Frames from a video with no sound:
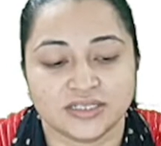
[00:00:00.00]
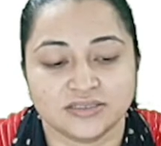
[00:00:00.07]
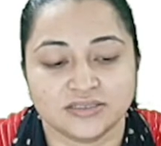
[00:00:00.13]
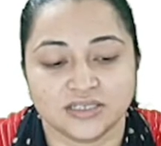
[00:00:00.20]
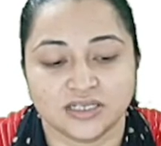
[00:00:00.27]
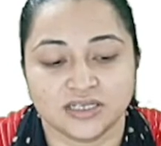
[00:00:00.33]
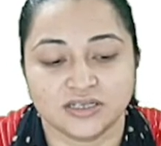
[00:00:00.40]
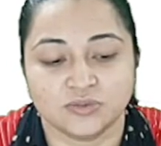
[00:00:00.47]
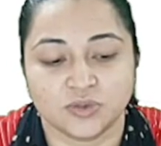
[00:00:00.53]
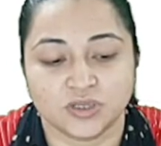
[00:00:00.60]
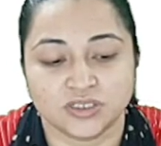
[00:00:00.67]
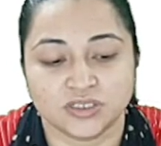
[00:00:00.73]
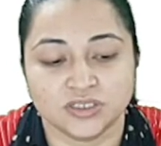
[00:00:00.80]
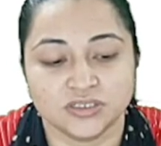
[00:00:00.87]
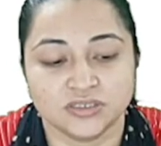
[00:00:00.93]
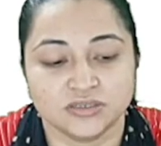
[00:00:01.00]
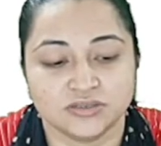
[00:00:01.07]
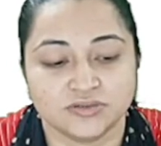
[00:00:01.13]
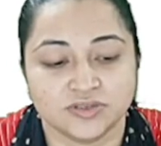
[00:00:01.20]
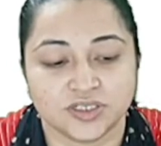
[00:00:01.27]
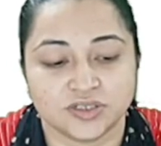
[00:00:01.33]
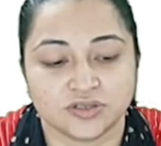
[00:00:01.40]
second one is
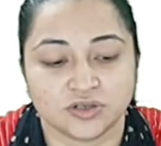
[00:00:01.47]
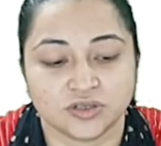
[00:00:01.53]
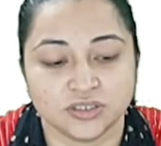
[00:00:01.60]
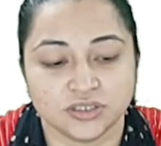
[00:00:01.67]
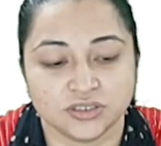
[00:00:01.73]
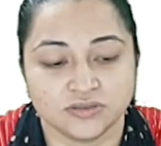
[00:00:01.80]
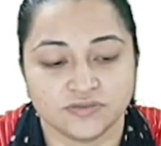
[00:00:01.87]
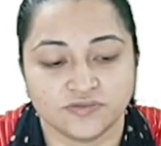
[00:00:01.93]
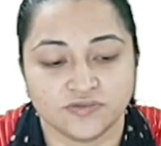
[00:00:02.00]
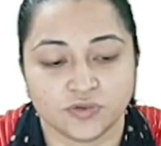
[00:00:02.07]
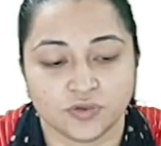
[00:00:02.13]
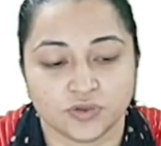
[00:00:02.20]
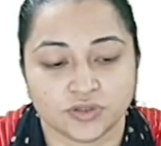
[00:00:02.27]
3 cross 4.